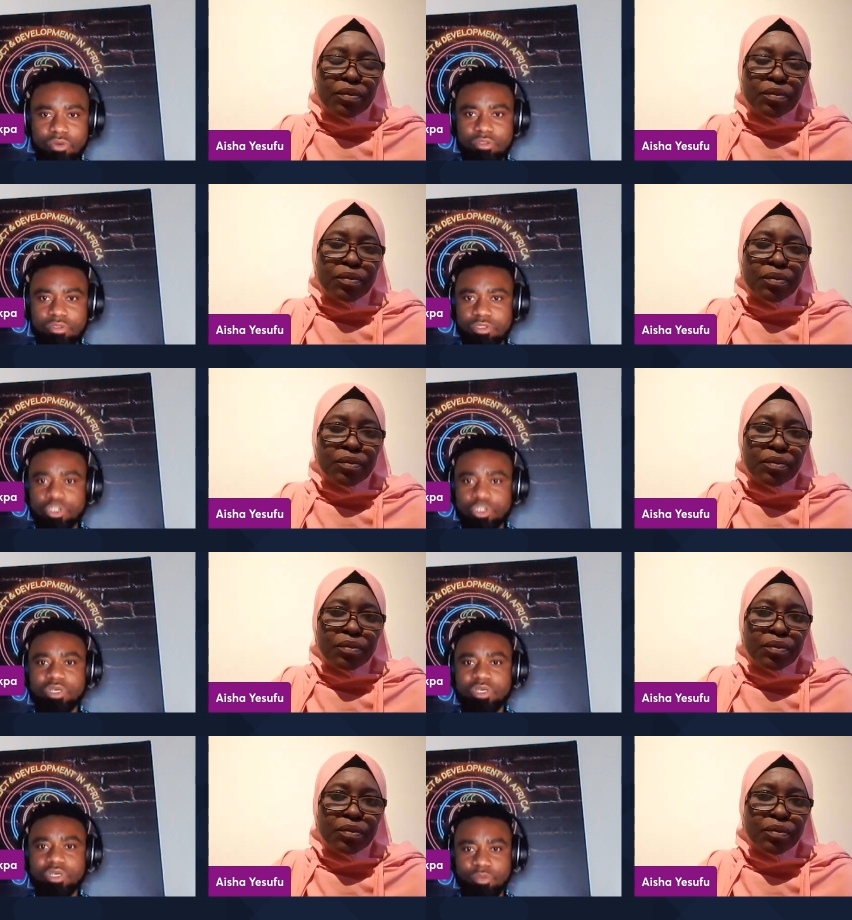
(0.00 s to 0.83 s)
Speaker 1: joined
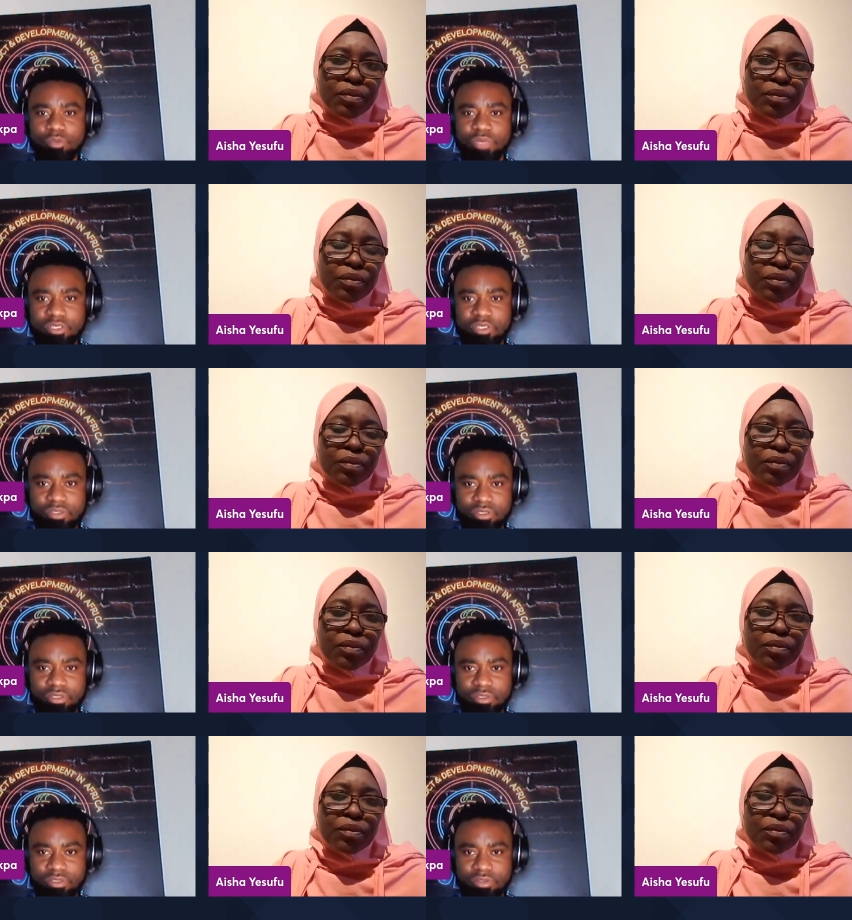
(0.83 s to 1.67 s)
the oppressors.
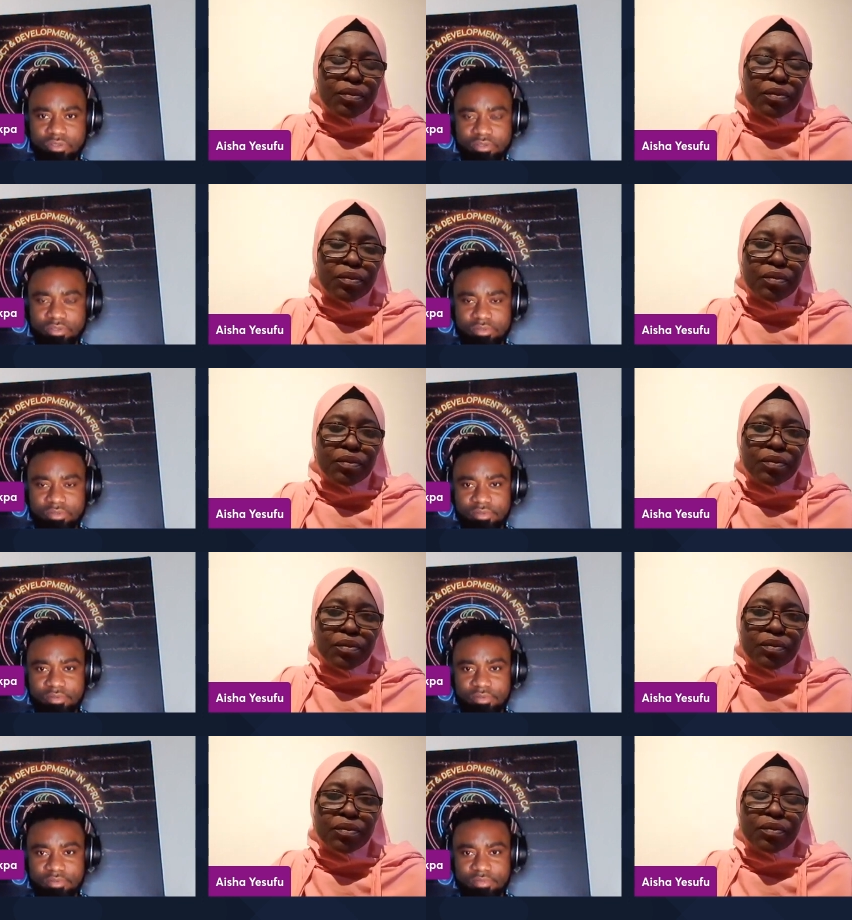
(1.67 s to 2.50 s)

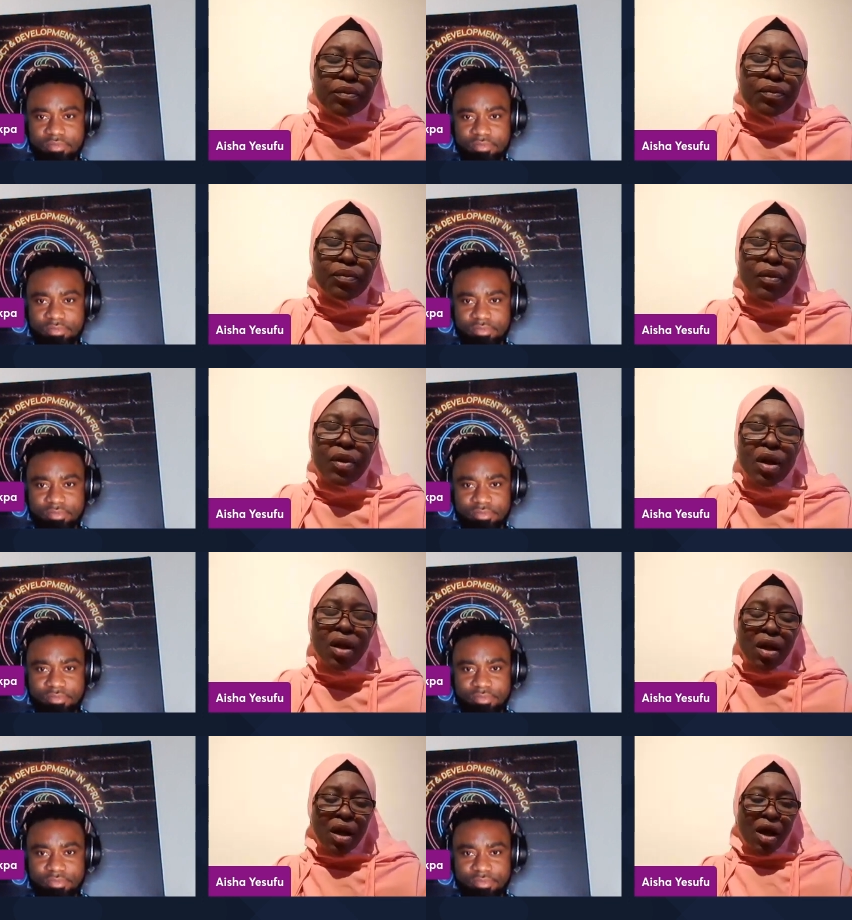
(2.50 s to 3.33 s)
Speaker 2: Mm-hmm.
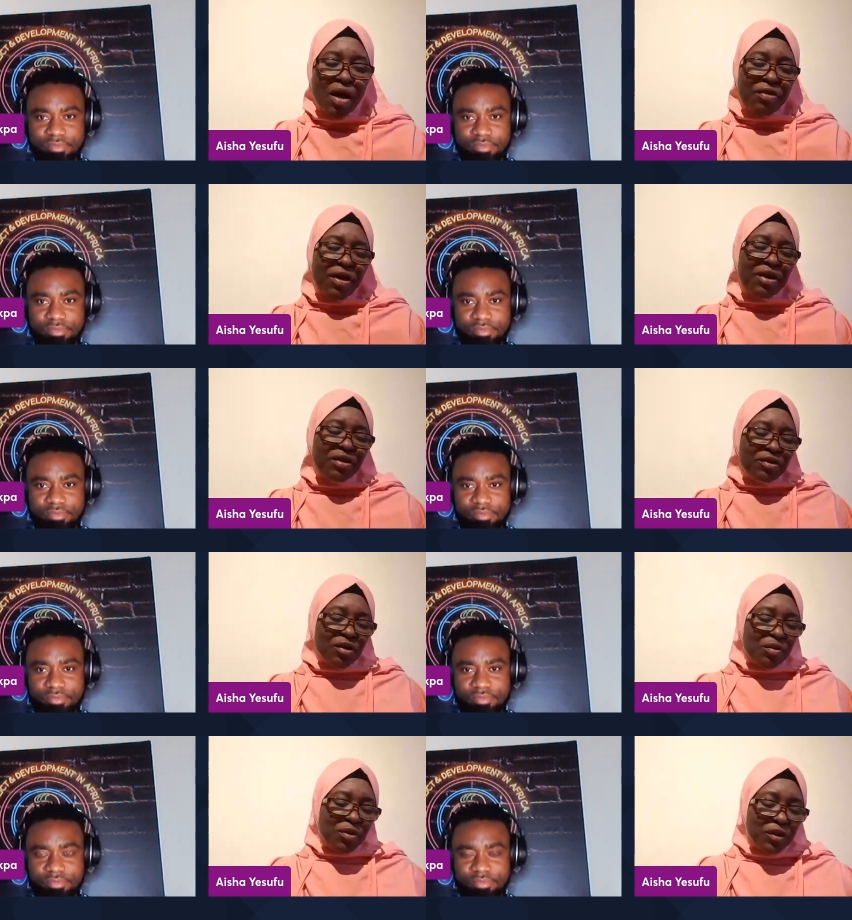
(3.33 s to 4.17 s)
Uh, thank you
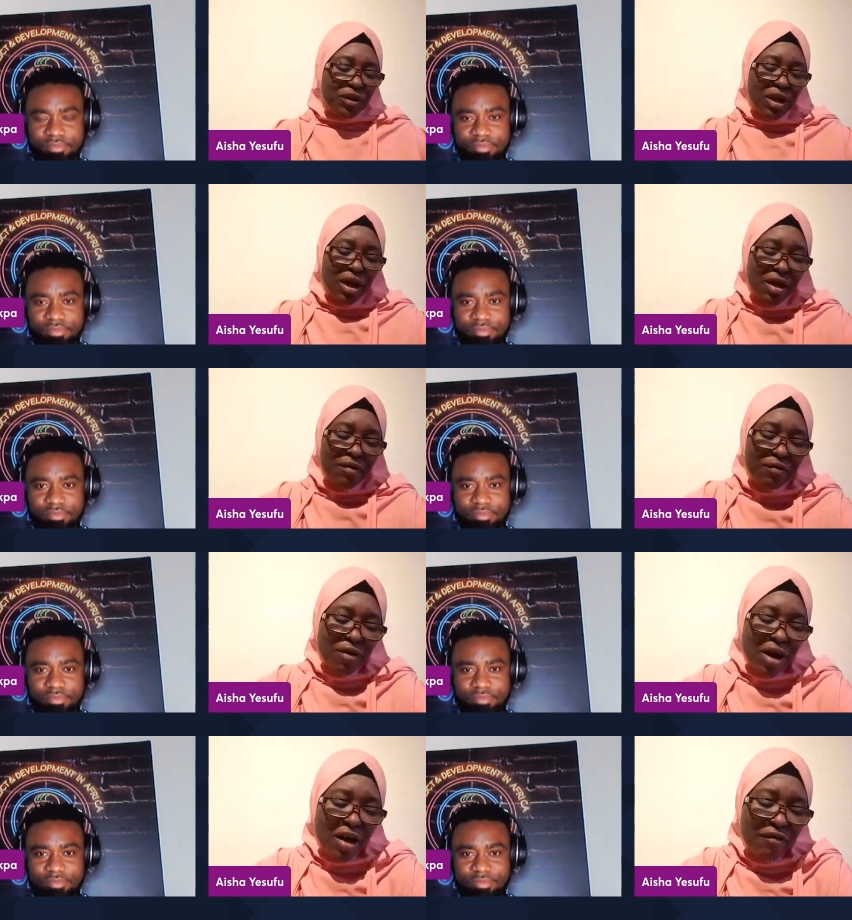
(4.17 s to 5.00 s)
so much uh,
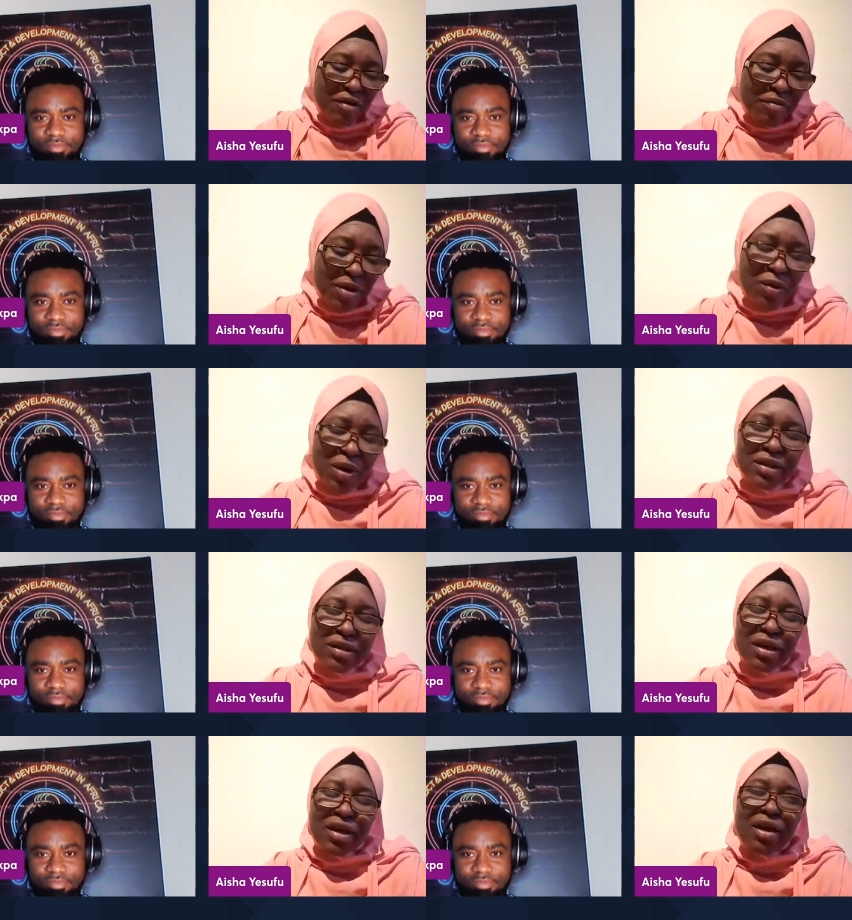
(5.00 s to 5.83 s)
for having me
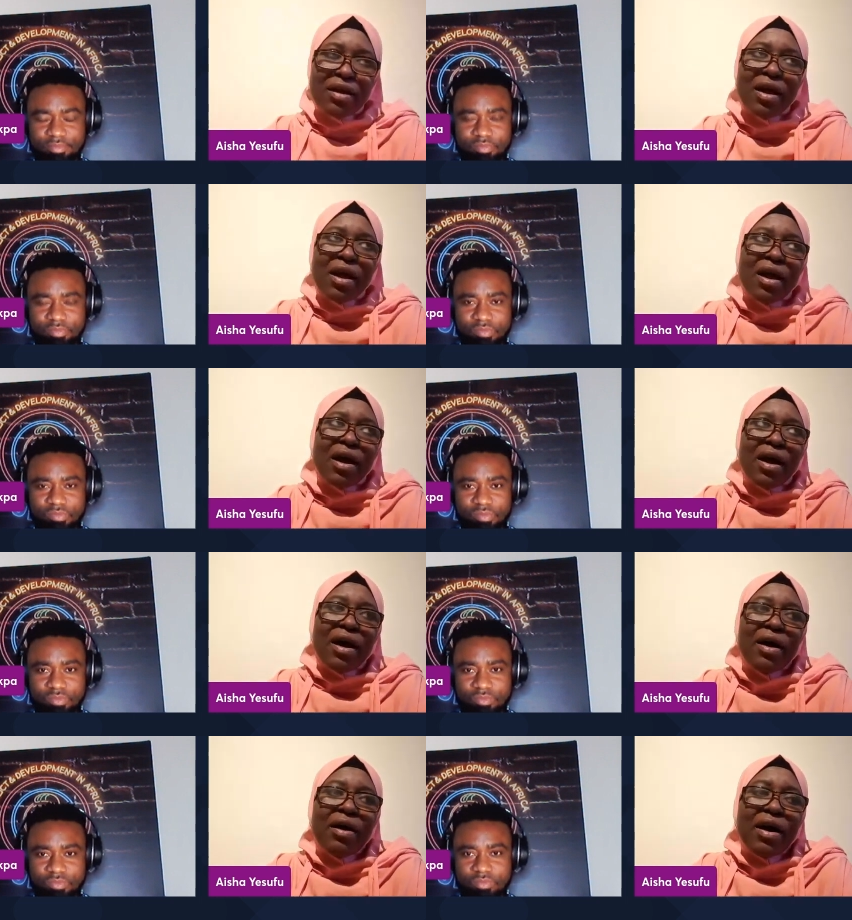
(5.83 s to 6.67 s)
once again.
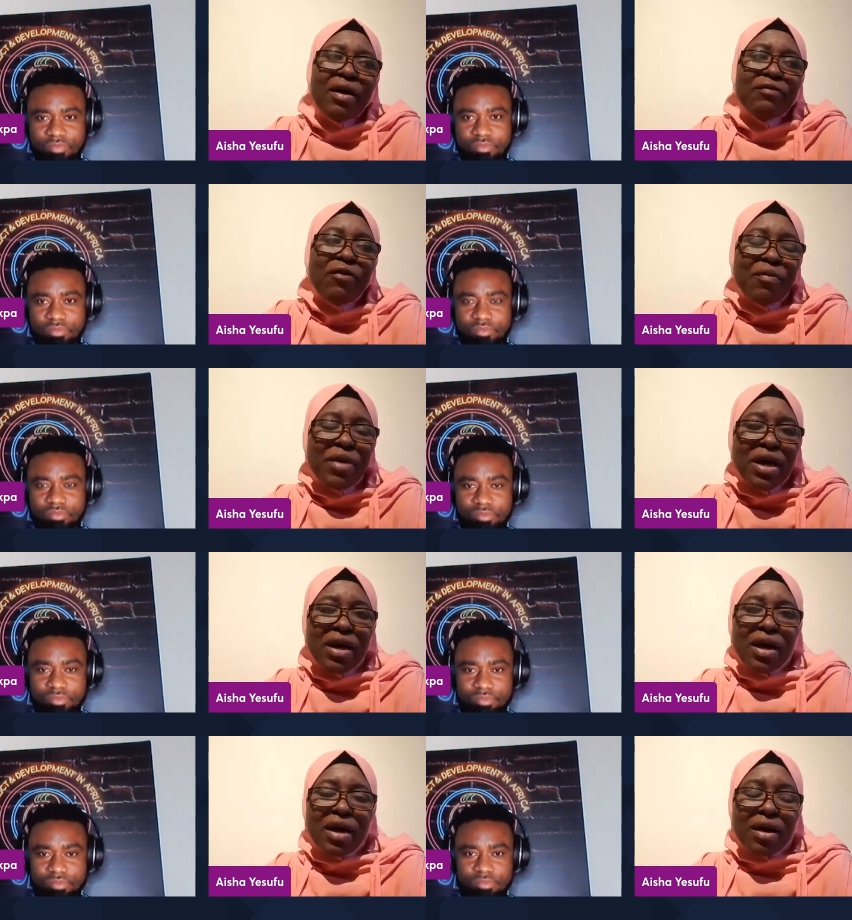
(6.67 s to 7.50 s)
Uh, for
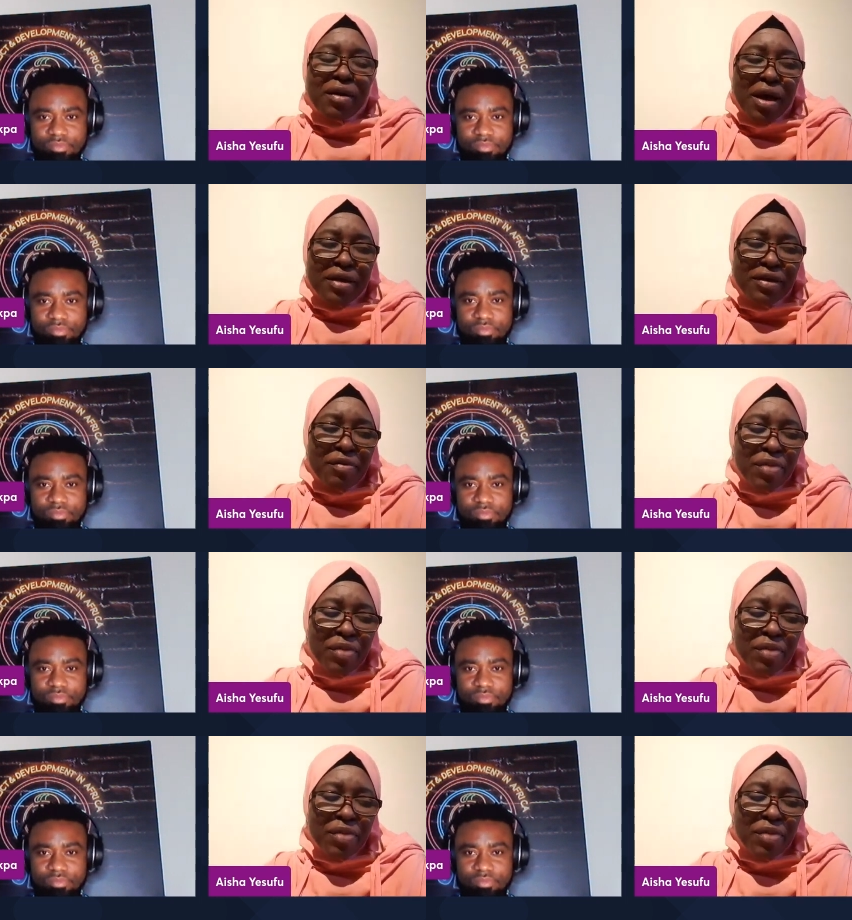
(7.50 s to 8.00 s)
me, uh, I think